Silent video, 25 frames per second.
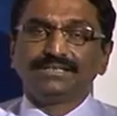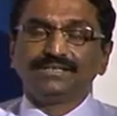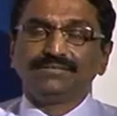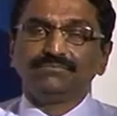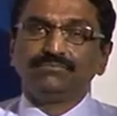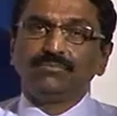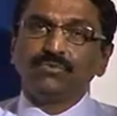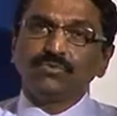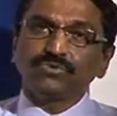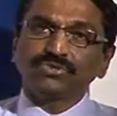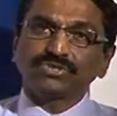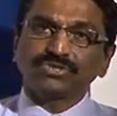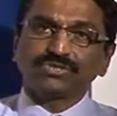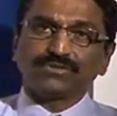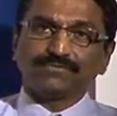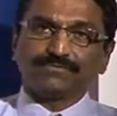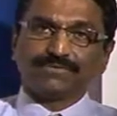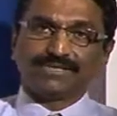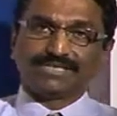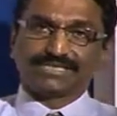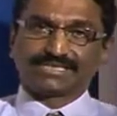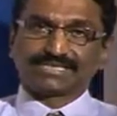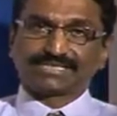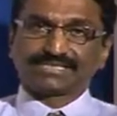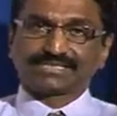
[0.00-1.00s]
Most of
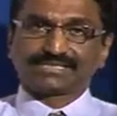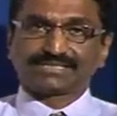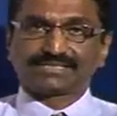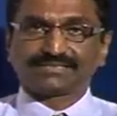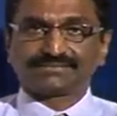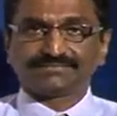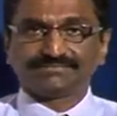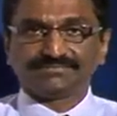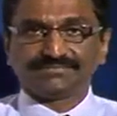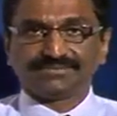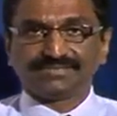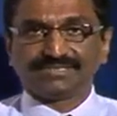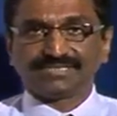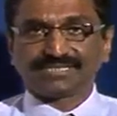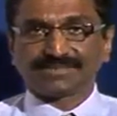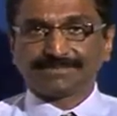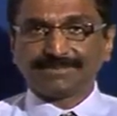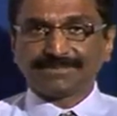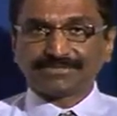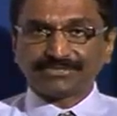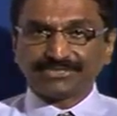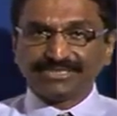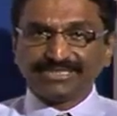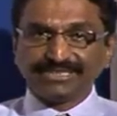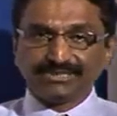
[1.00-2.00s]
us,
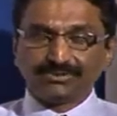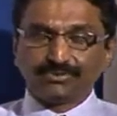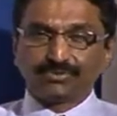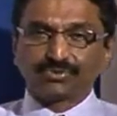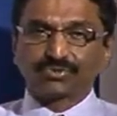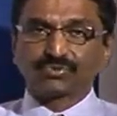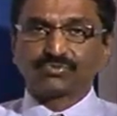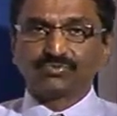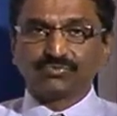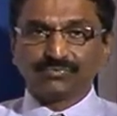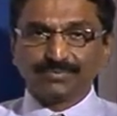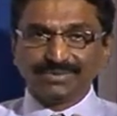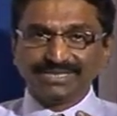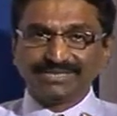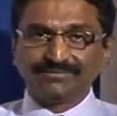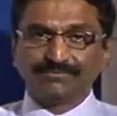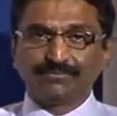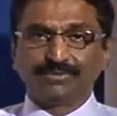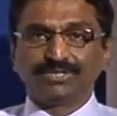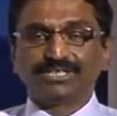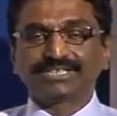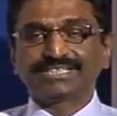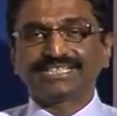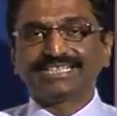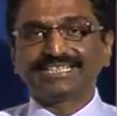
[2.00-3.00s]
especially those who've been
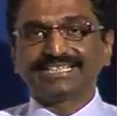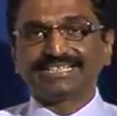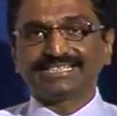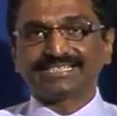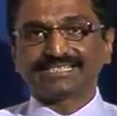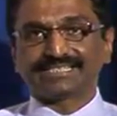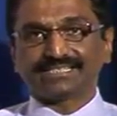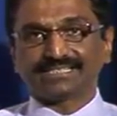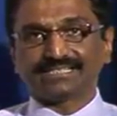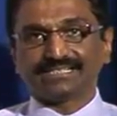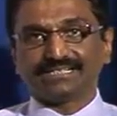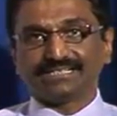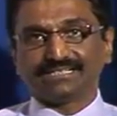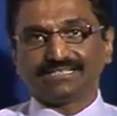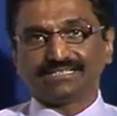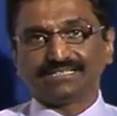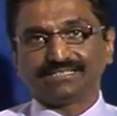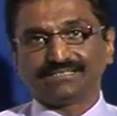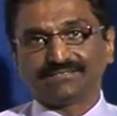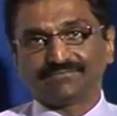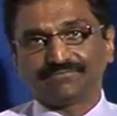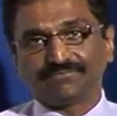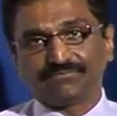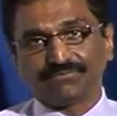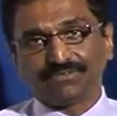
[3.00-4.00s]
working in
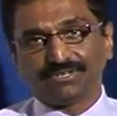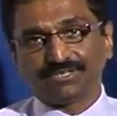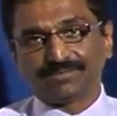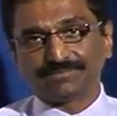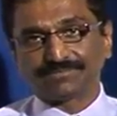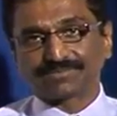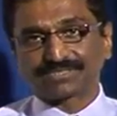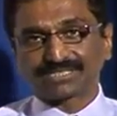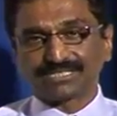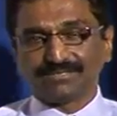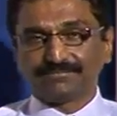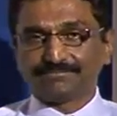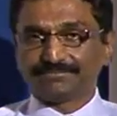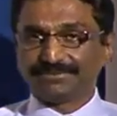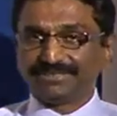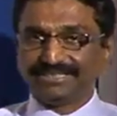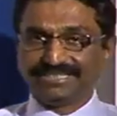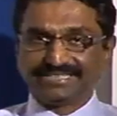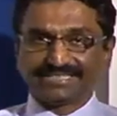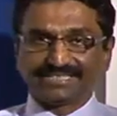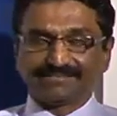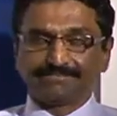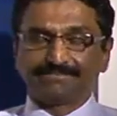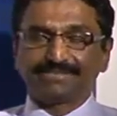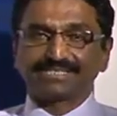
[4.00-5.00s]
firms,
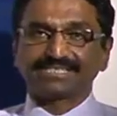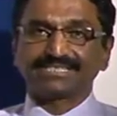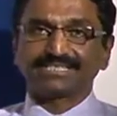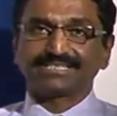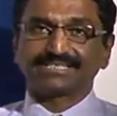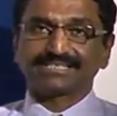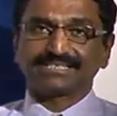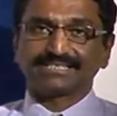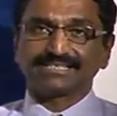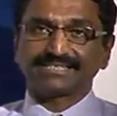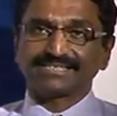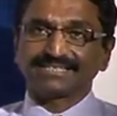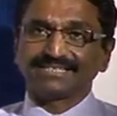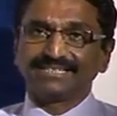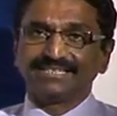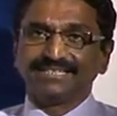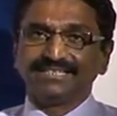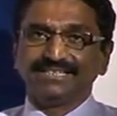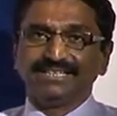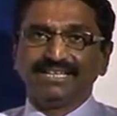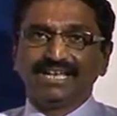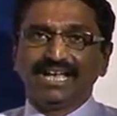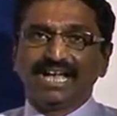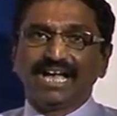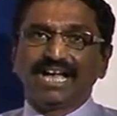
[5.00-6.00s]
companies and businesses,
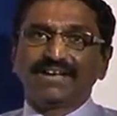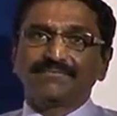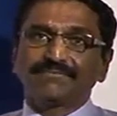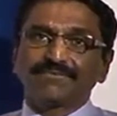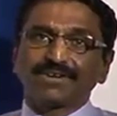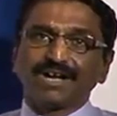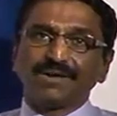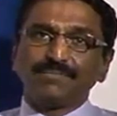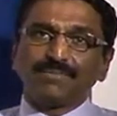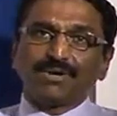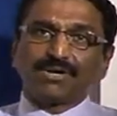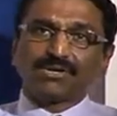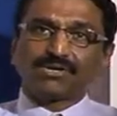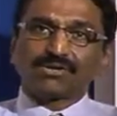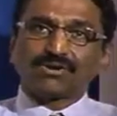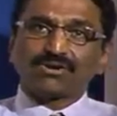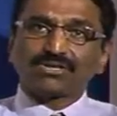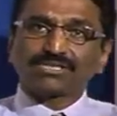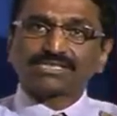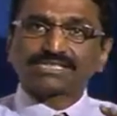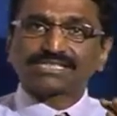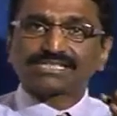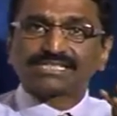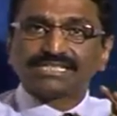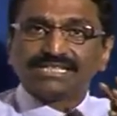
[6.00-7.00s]
have come
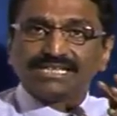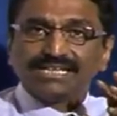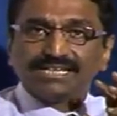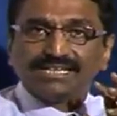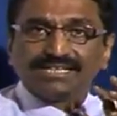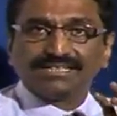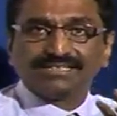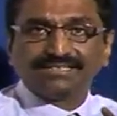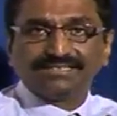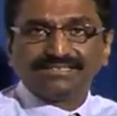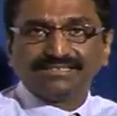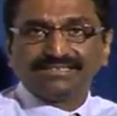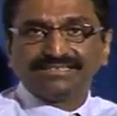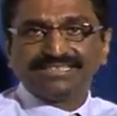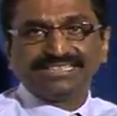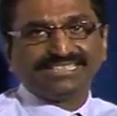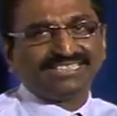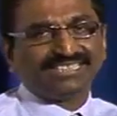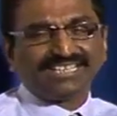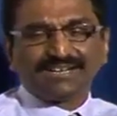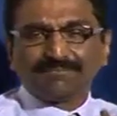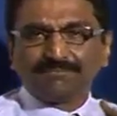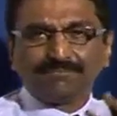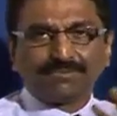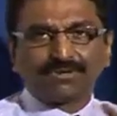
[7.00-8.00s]
across the
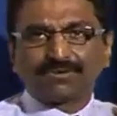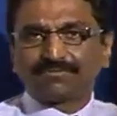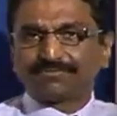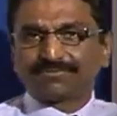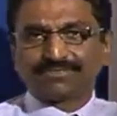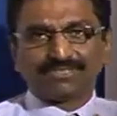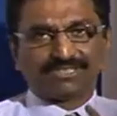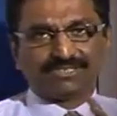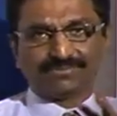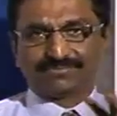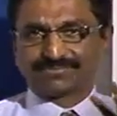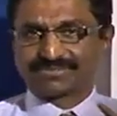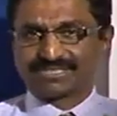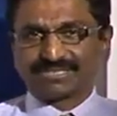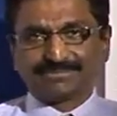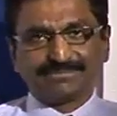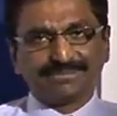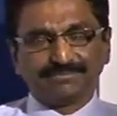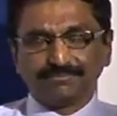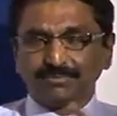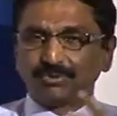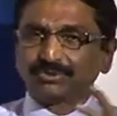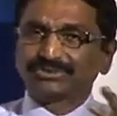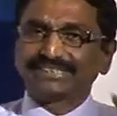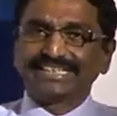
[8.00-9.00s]
number of terms, I mean
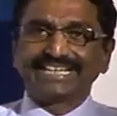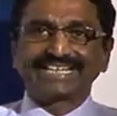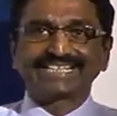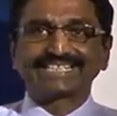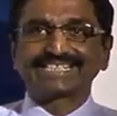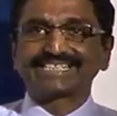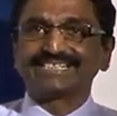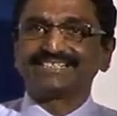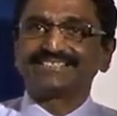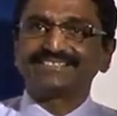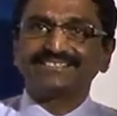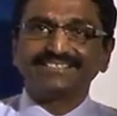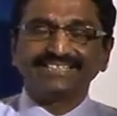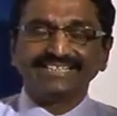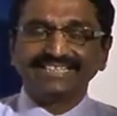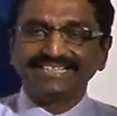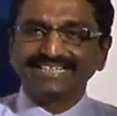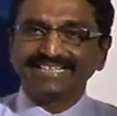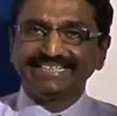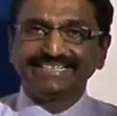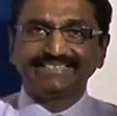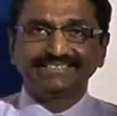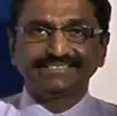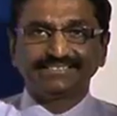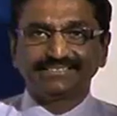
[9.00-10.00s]
both externally and
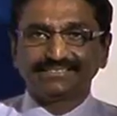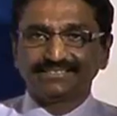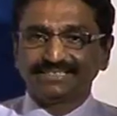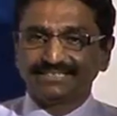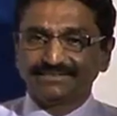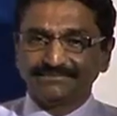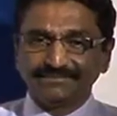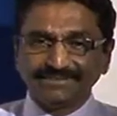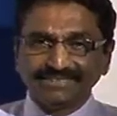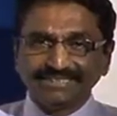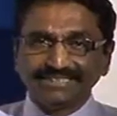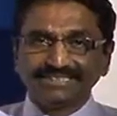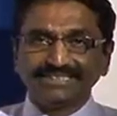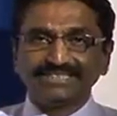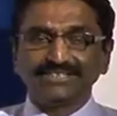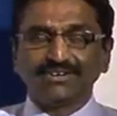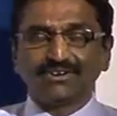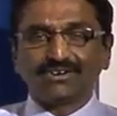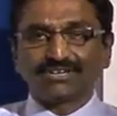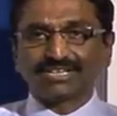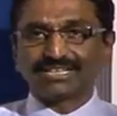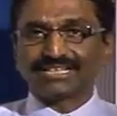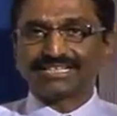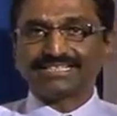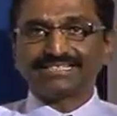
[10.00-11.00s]
internally. Within the
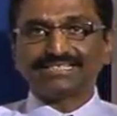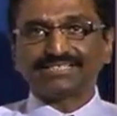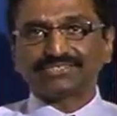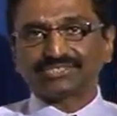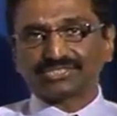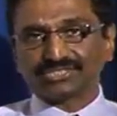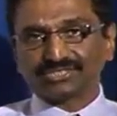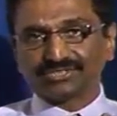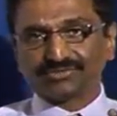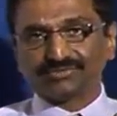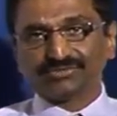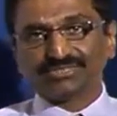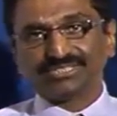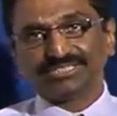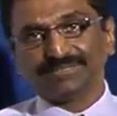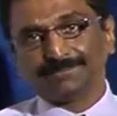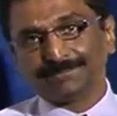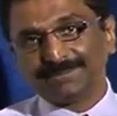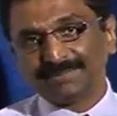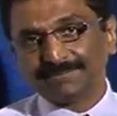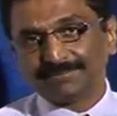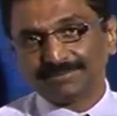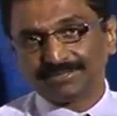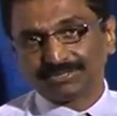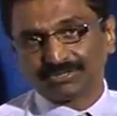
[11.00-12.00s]
organization you hear
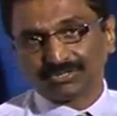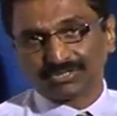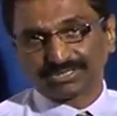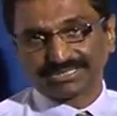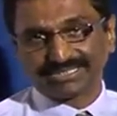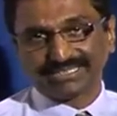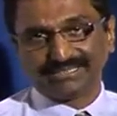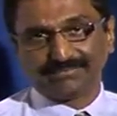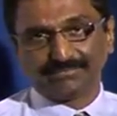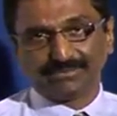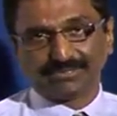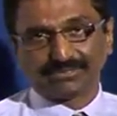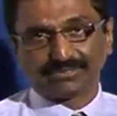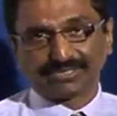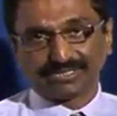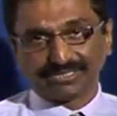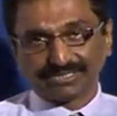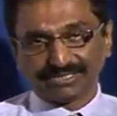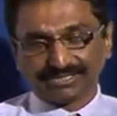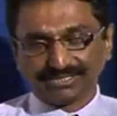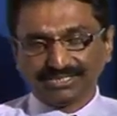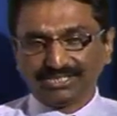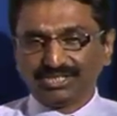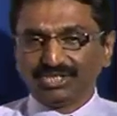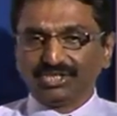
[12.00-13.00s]
people talking about it,
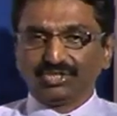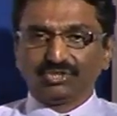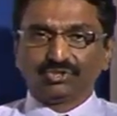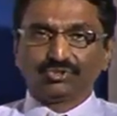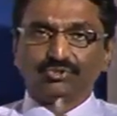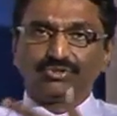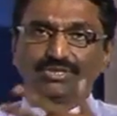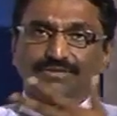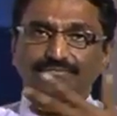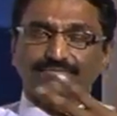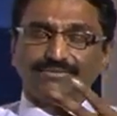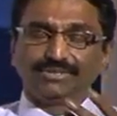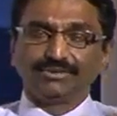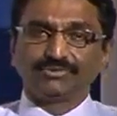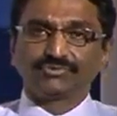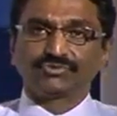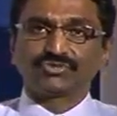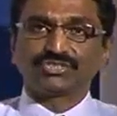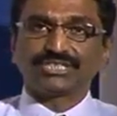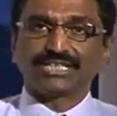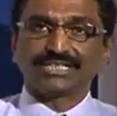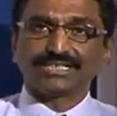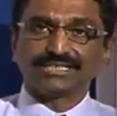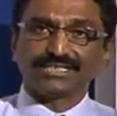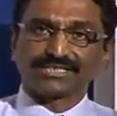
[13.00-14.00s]
you have news
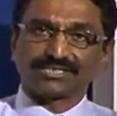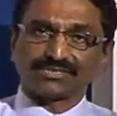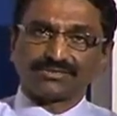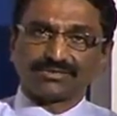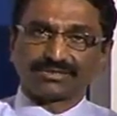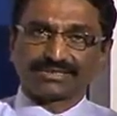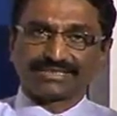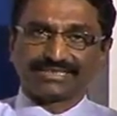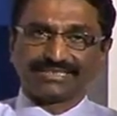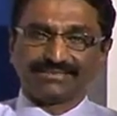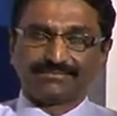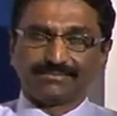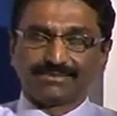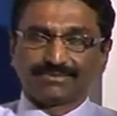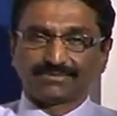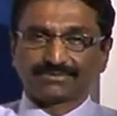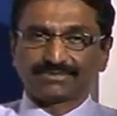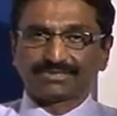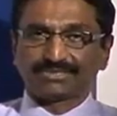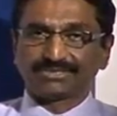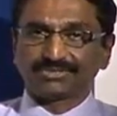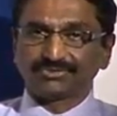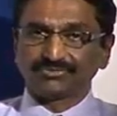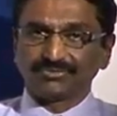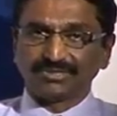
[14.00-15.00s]
channels talking about
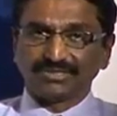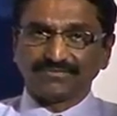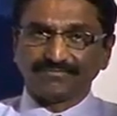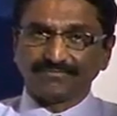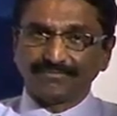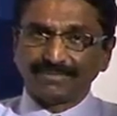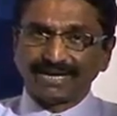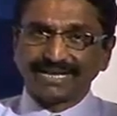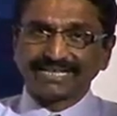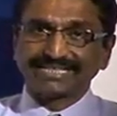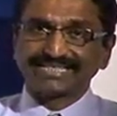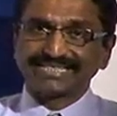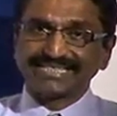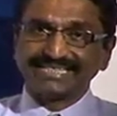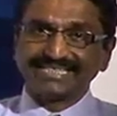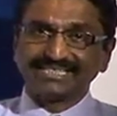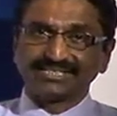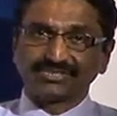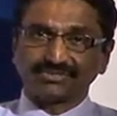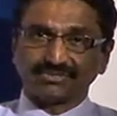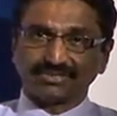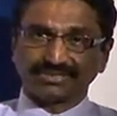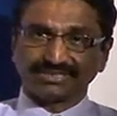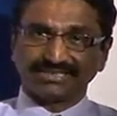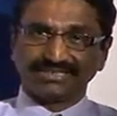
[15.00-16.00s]
it, you have magazines
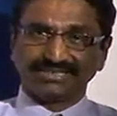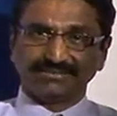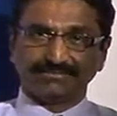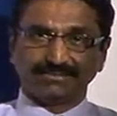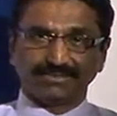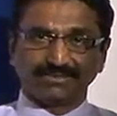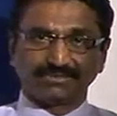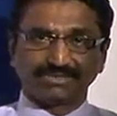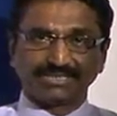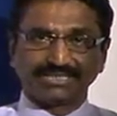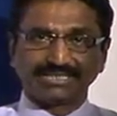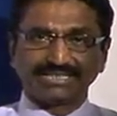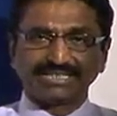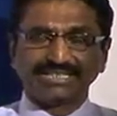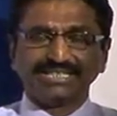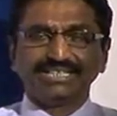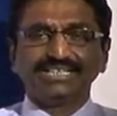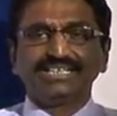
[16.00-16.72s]
talking about it.